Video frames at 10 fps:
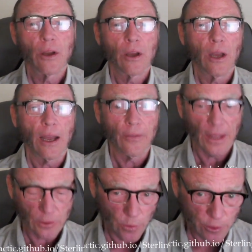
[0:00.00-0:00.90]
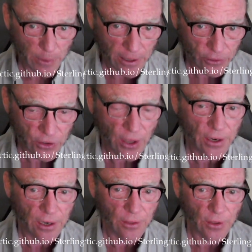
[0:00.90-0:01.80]
And that's what's being
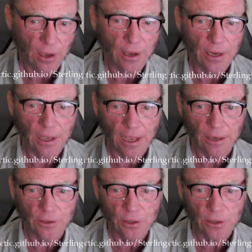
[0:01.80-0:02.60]
studied at the cutting edge